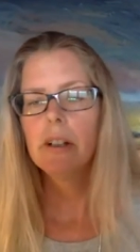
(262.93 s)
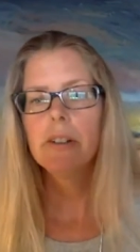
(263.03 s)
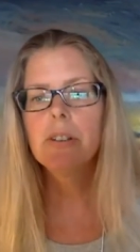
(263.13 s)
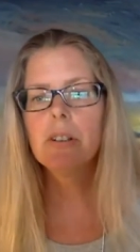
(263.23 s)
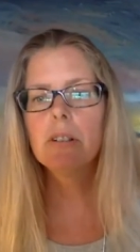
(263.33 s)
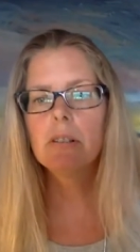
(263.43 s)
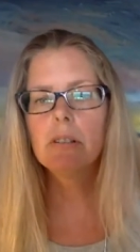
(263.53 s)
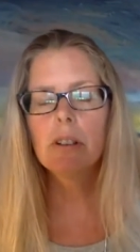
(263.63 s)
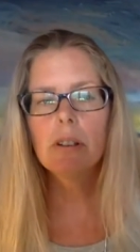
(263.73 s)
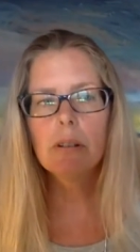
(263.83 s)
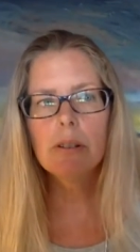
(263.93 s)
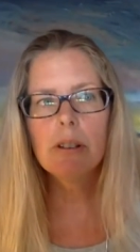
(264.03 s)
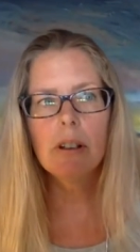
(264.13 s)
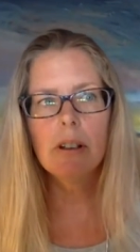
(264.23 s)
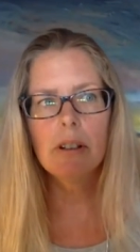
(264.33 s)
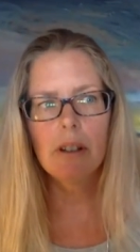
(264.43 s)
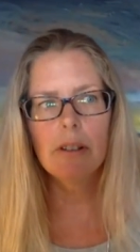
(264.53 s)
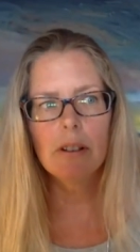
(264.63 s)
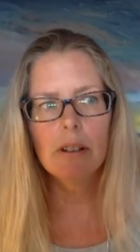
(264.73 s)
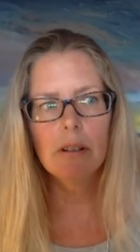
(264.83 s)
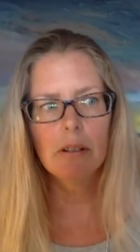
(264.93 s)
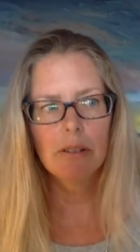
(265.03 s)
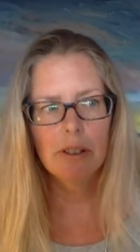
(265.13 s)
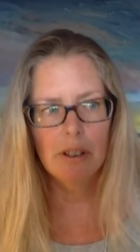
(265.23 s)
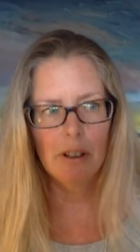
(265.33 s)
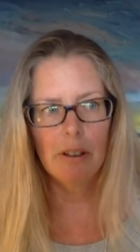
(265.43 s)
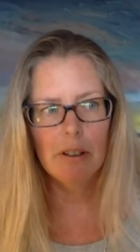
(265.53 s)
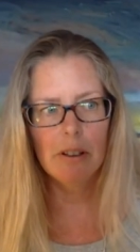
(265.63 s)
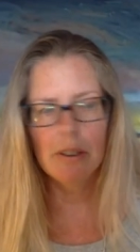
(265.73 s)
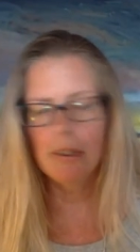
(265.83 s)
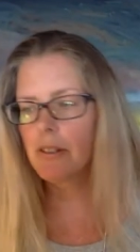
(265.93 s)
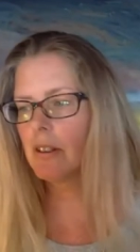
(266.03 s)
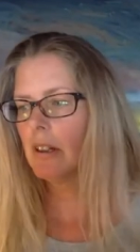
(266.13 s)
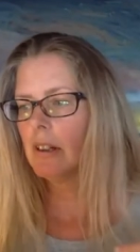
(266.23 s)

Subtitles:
So using another scholar's